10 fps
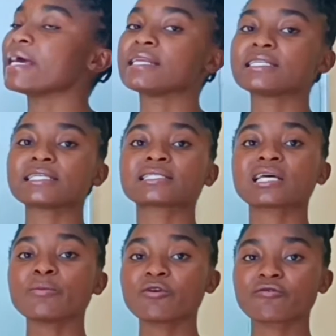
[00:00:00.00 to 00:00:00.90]
and
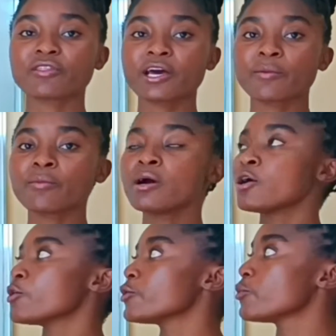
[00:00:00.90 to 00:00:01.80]
some of them
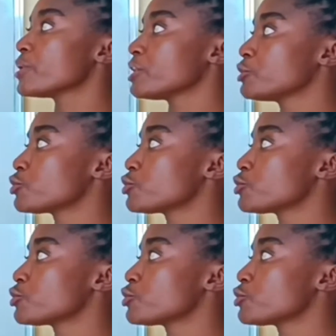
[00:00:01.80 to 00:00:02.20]
you will